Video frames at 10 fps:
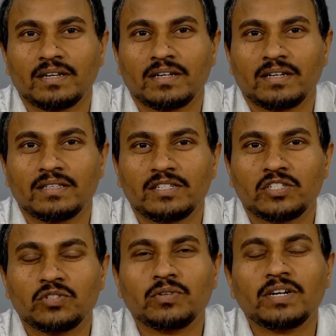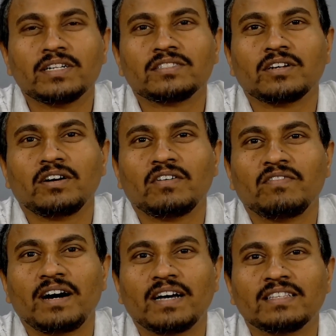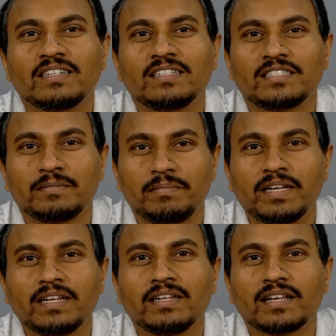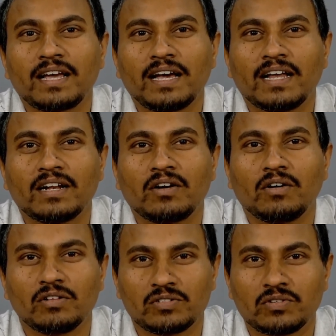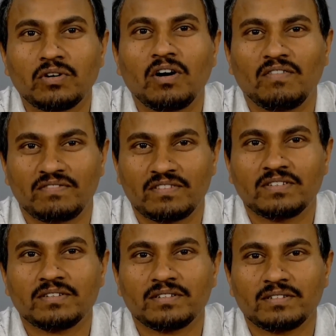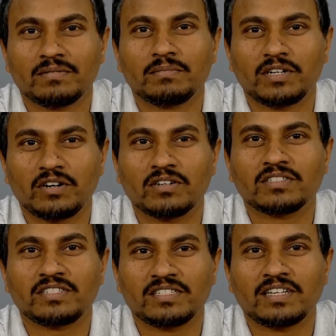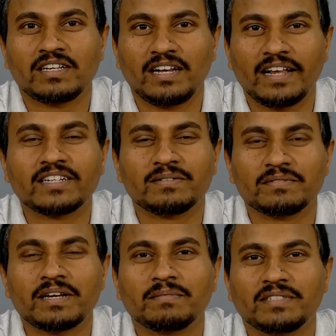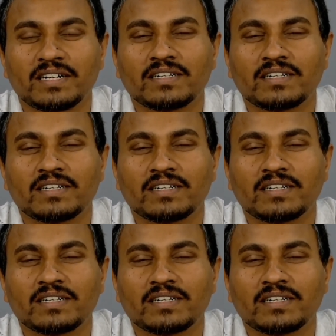The students of other discipline can also opt because it is an elective subject.